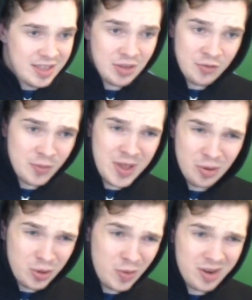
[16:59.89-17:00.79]
So for me,
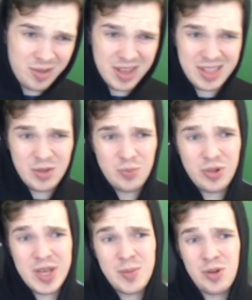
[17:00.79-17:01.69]
Holy Water is not too
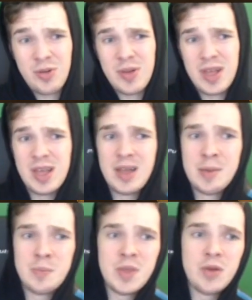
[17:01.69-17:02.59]

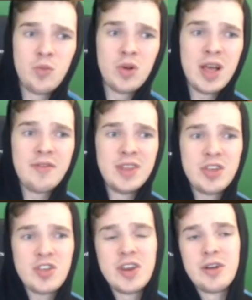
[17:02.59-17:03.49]
playable. It will have
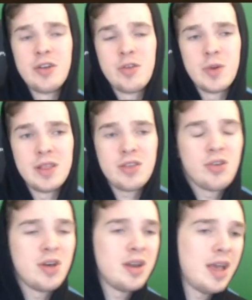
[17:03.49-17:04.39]
niche scenarios when it's
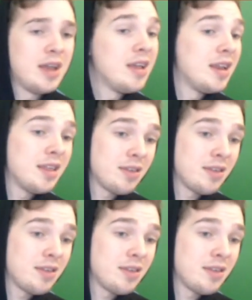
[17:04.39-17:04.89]
good, and it